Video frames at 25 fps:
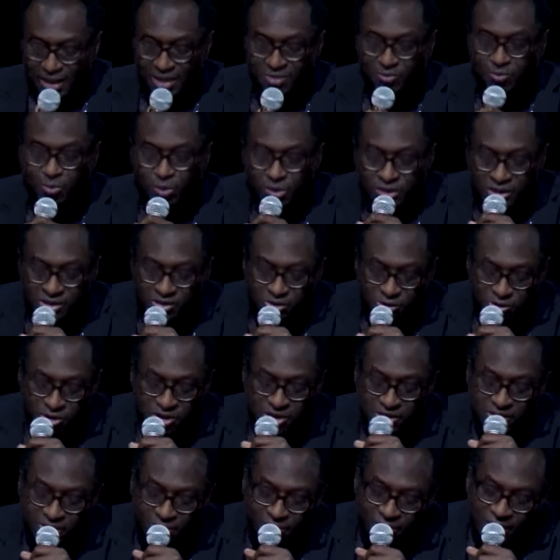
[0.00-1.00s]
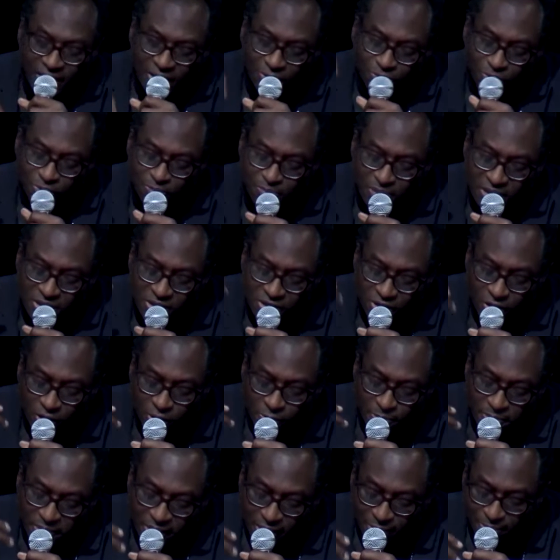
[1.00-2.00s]
And what is critical then would be to
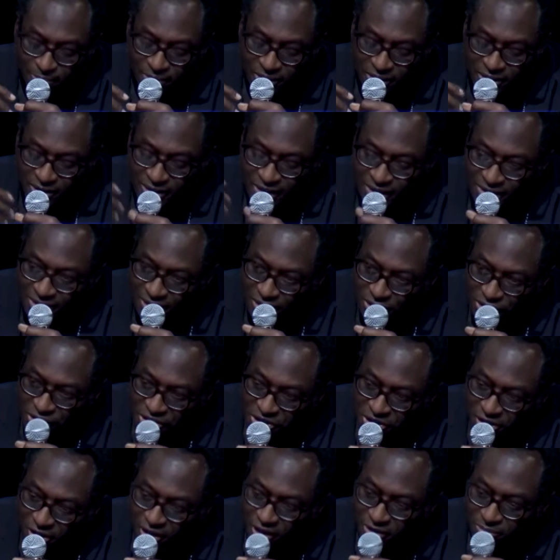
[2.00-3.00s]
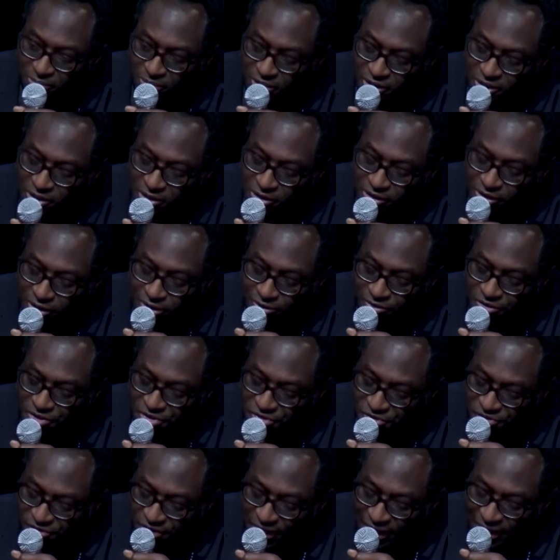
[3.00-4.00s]
open up a disenchantment of
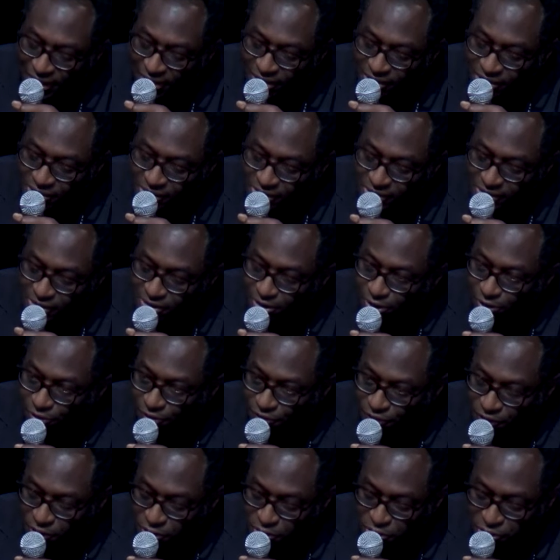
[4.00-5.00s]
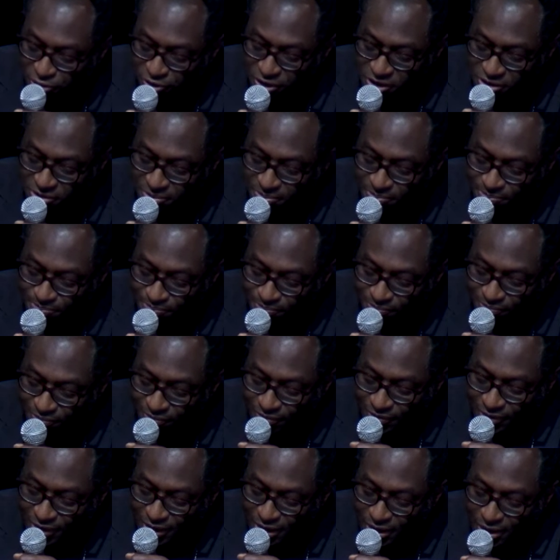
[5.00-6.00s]
the valence of futurism,
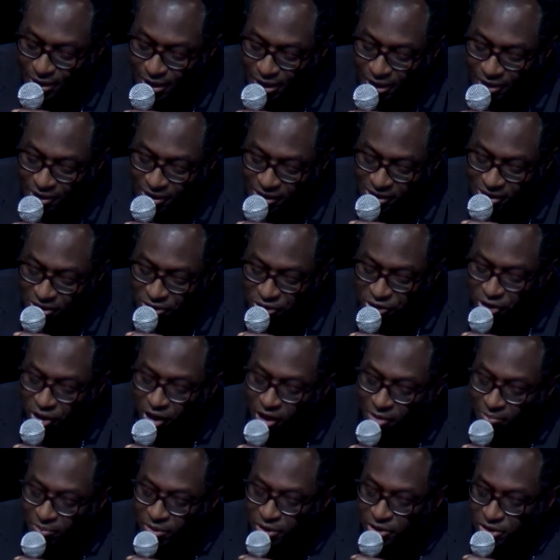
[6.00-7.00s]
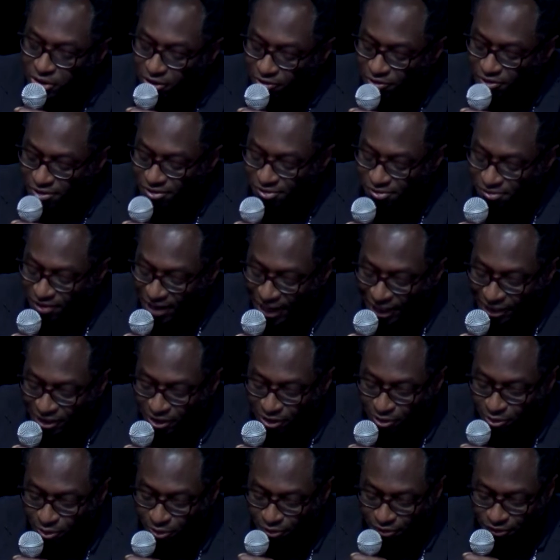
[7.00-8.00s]
a disenchantment of the
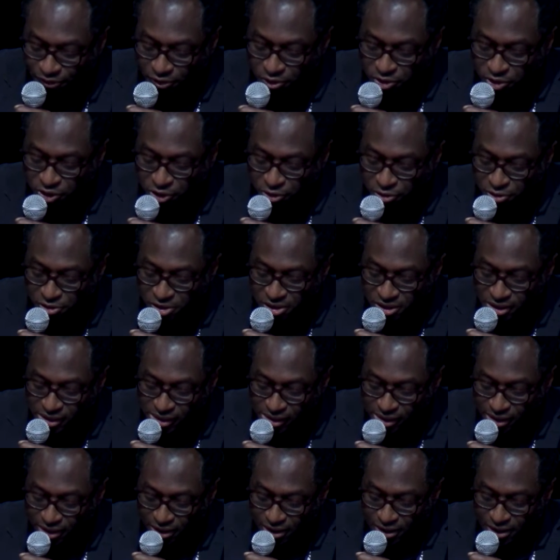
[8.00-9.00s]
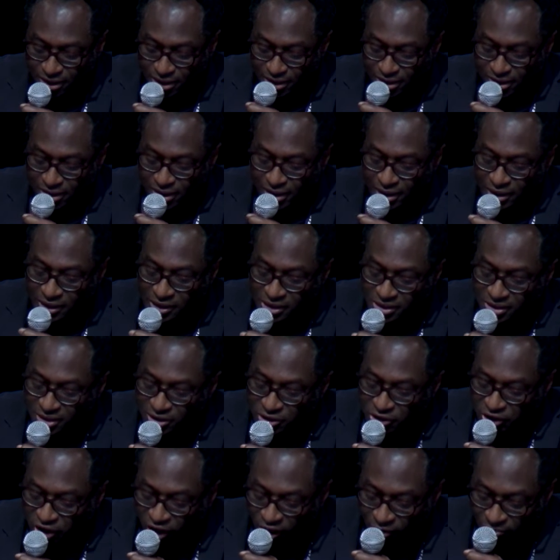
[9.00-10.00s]
value of futurity, a
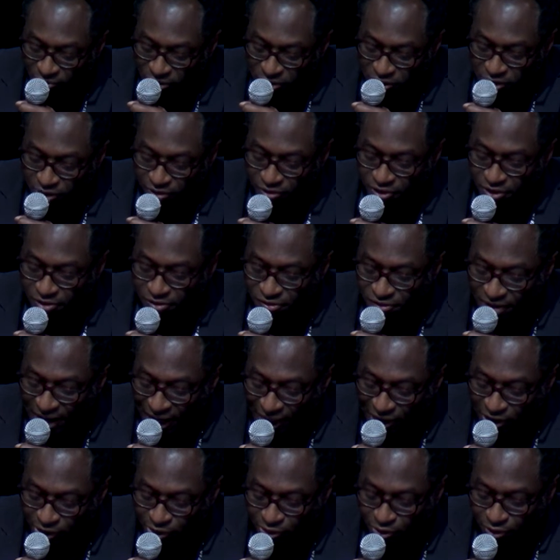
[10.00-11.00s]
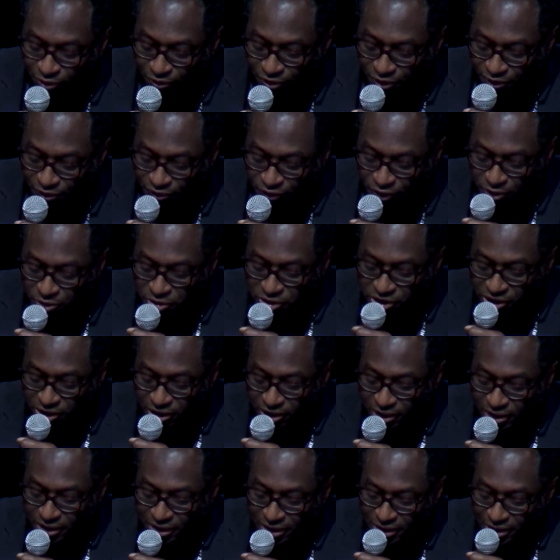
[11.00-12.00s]
disenchantment of the value of the
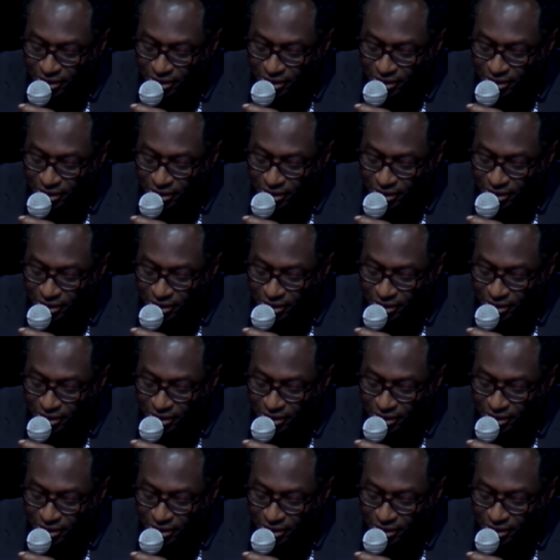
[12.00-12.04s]
future.